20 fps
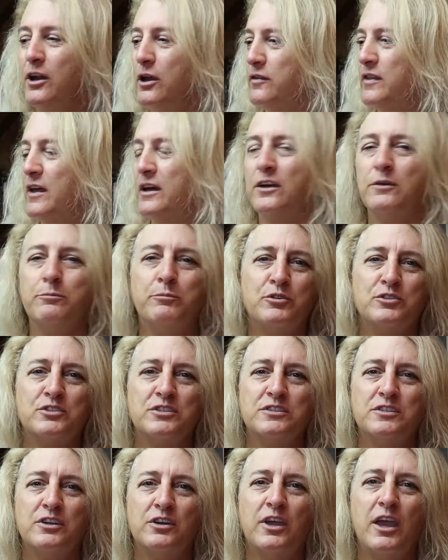oh, that
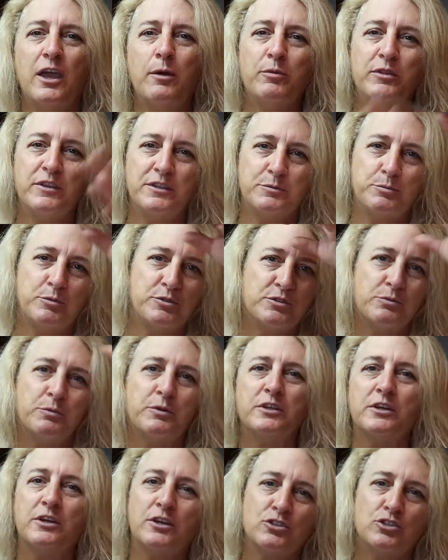person's okay, but this person
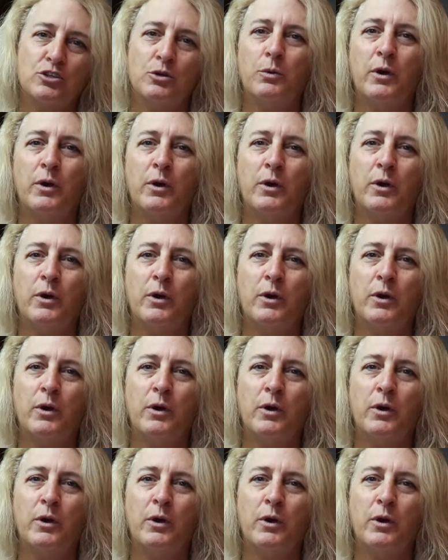with a gushing